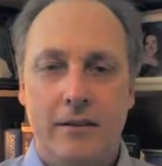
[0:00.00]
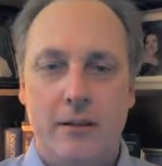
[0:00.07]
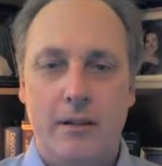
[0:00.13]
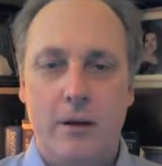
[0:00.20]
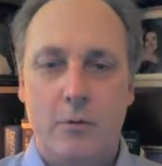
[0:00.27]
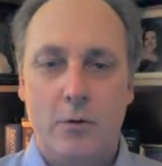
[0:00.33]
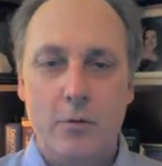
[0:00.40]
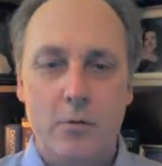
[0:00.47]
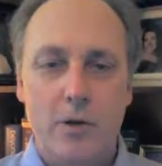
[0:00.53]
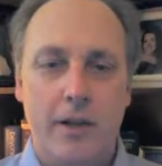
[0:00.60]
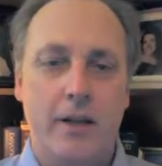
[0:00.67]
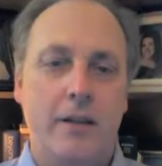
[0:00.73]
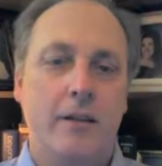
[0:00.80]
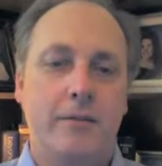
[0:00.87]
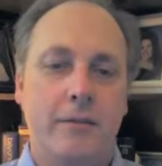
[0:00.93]
A
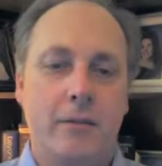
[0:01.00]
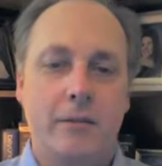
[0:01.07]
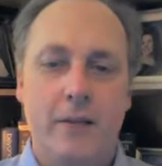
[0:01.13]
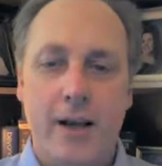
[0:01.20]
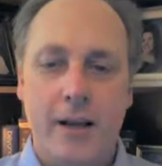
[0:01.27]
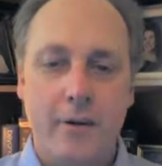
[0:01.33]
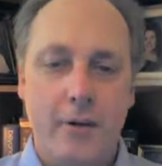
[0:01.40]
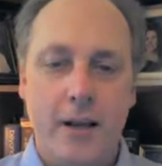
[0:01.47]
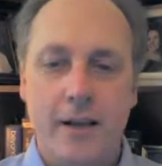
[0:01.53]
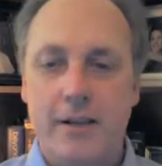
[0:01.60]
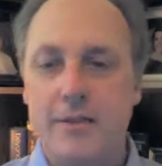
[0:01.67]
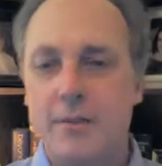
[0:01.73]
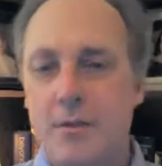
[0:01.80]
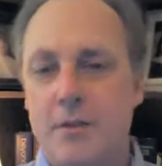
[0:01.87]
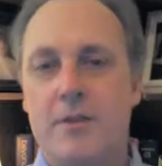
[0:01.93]
rubric for evaluating
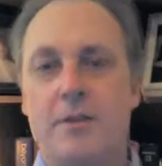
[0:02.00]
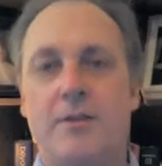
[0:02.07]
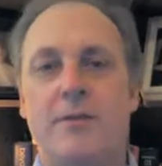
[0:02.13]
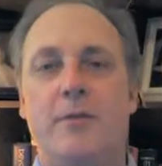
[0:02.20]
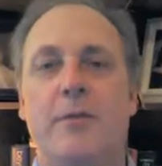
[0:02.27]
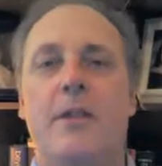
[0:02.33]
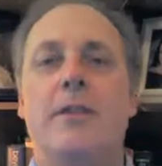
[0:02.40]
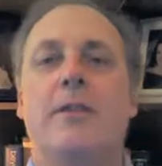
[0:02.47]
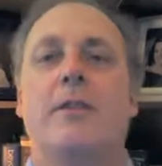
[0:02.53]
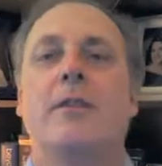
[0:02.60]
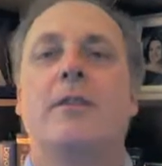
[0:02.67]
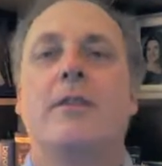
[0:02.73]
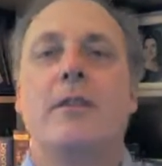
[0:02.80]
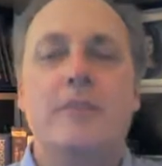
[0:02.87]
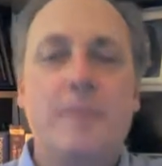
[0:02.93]
sources for
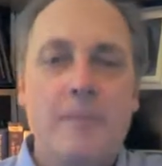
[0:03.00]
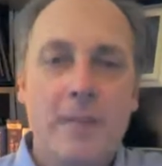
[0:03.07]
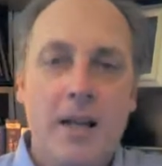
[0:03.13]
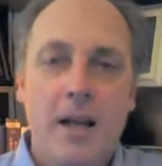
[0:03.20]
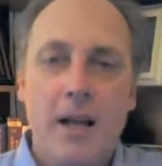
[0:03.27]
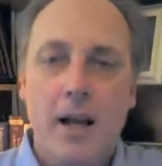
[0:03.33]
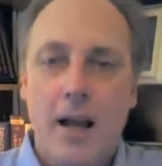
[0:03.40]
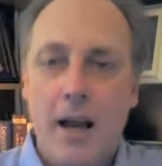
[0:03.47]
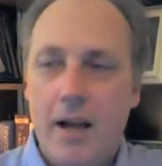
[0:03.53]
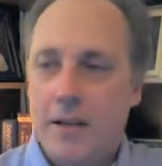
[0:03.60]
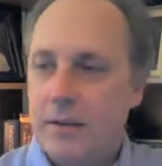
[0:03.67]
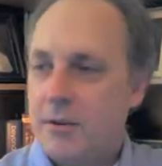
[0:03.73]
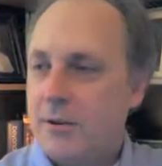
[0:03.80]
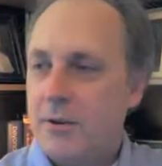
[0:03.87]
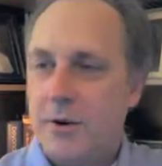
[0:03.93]
research. Hi,
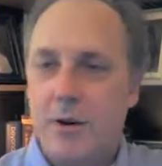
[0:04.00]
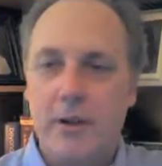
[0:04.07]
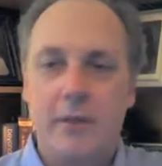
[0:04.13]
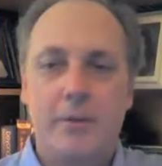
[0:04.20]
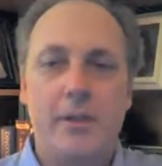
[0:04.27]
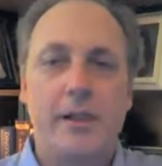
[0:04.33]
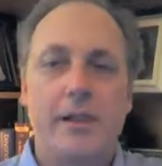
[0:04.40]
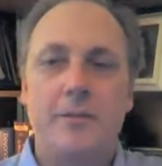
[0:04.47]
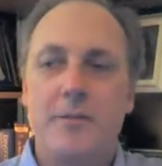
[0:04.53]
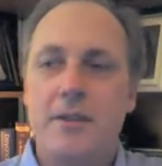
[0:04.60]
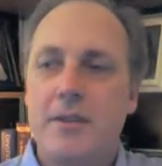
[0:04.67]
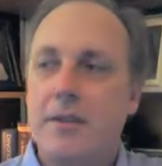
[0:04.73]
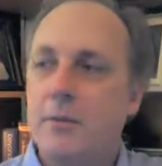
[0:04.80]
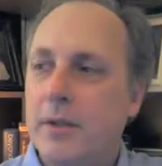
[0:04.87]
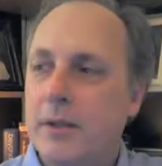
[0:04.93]
this is Charlie
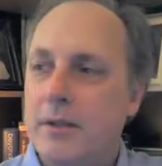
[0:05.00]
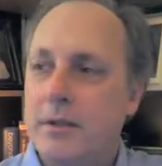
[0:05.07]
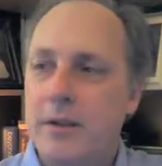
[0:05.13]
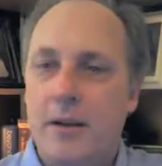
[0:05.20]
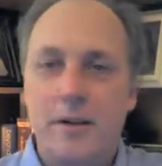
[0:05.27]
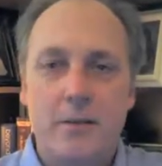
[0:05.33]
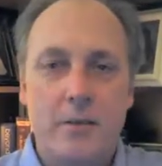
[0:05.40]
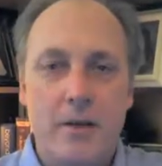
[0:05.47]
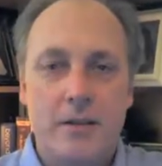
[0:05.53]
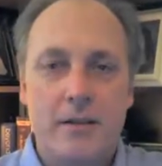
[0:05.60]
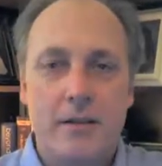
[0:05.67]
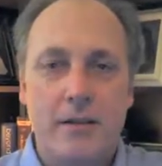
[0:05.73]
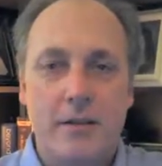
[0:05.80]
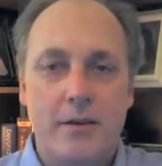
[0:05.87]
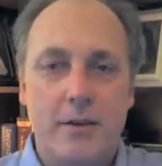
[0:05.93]
Williams with Southern
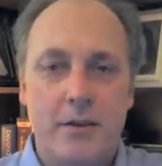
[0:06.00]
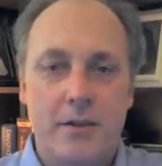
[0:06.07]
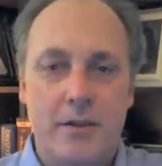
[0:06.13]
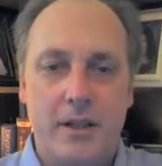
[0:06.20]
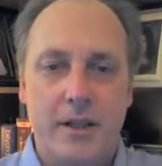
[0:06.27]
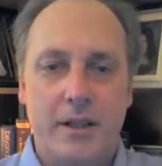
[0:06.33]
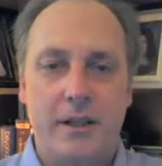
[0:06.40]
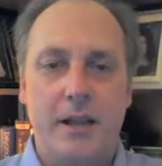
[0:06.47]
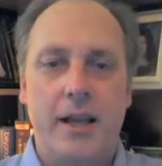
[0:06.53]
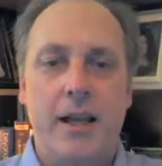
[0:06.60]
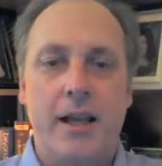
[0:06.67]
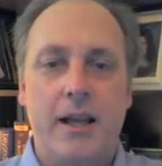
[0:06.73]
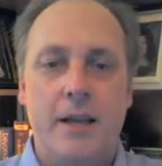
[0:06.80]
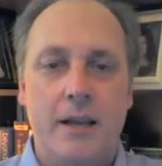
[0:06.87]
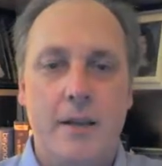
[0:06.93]
Wesleyan University,
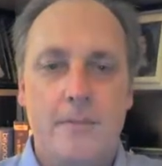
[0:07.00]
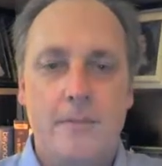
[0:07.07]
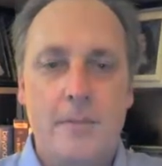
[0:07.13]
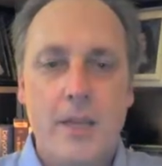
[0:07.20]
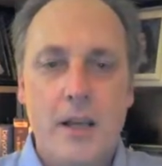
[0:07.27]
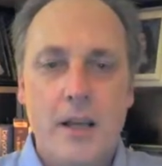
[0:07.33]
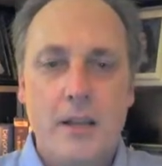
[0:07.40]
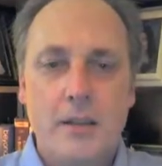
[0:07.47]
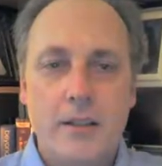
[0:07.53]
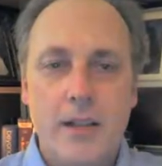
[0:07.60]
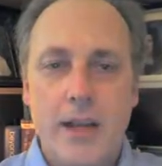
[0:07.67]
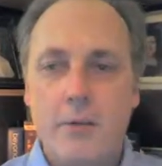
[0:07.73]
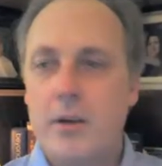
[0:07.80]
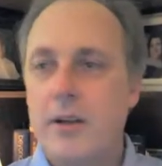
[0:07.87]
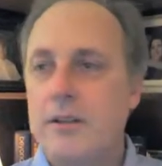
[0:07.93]
and
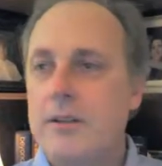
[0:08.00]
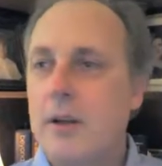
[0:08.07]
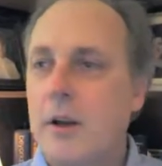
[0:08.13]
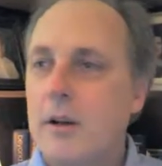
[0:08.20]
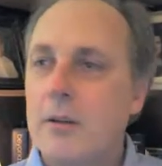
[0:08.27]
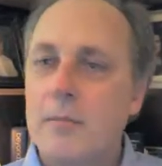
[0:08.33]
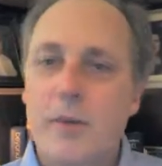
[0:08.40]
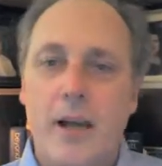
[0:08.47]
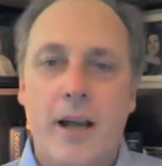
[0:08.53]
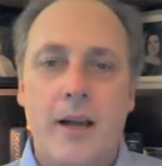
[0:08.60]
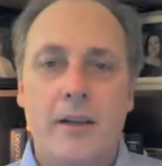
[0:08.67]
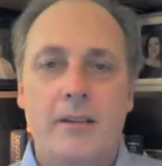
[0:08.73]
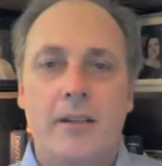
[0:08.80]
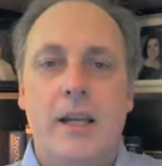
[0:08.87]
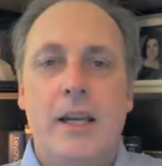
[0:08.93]
today we're going to talk
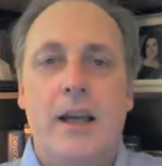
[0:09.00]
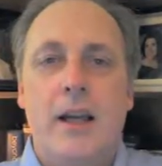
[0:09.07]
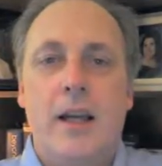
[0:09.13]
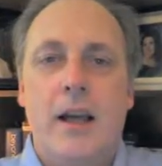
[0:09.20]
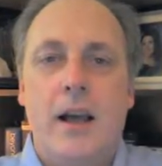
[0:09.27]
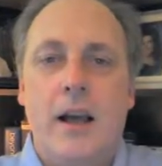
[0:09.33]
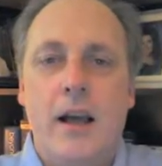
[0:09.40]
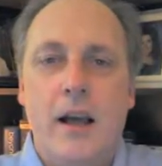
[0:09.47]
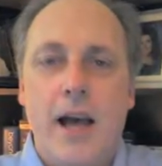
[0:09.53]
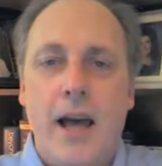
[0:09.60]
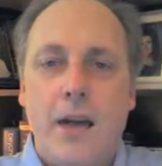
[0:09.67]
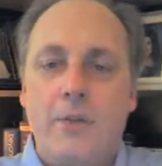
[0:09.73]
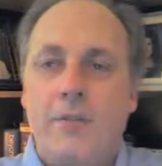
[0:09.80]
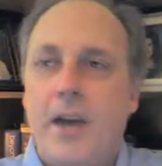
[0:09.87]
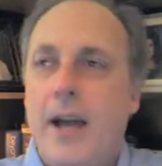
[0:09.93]
about how
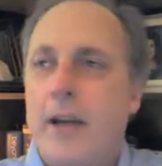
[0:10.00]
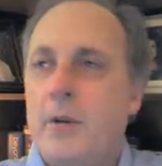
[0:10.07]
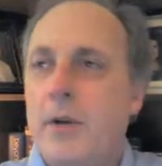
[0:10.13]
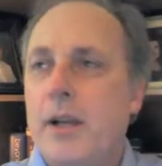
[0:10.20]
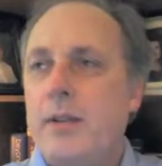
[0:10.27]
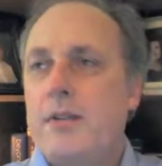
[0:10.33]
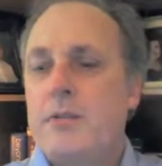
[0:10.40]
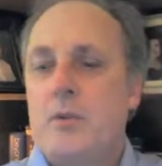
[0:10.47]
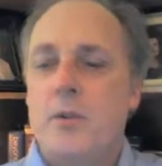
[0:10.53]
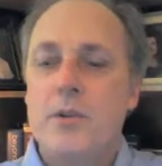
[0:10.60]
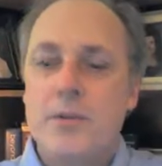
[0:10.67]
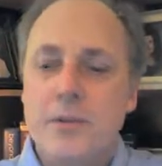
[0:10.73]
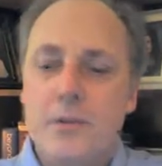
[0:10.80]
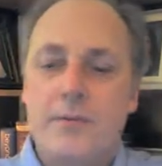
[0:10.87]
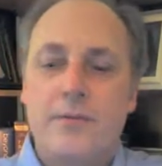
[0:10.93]
to evaluate
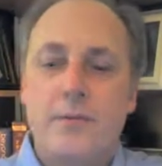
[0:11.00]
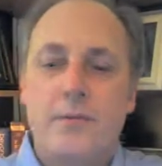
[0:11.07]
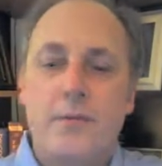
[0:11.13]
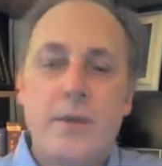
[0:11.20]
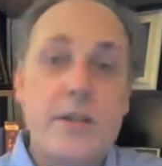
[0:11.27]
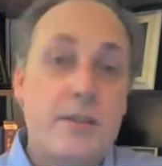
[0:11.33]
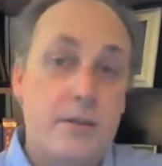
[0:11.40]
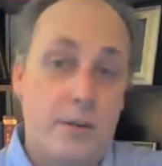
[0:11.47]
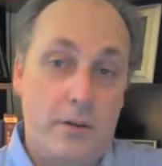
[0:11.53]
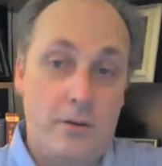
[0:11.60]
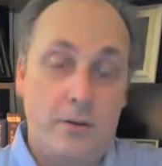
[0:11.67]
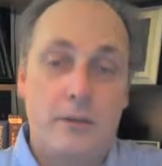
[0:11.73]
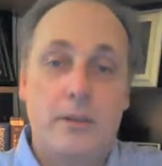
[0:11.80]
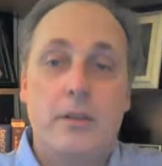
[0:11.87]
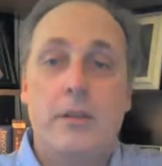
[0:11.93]
sources for
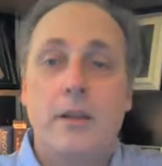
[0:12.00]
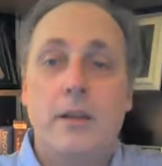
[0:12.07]
research